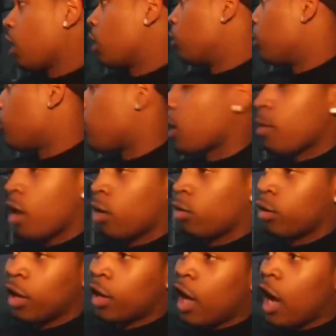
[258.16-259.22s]
I can go fuck
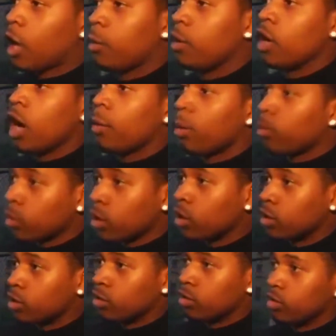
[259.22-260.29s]
about it. ain't locking me up. I'm
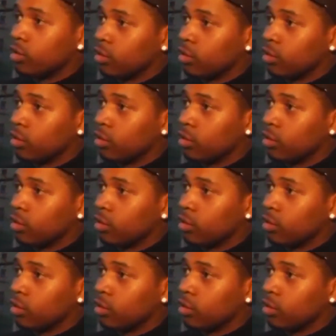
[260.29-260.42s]
good.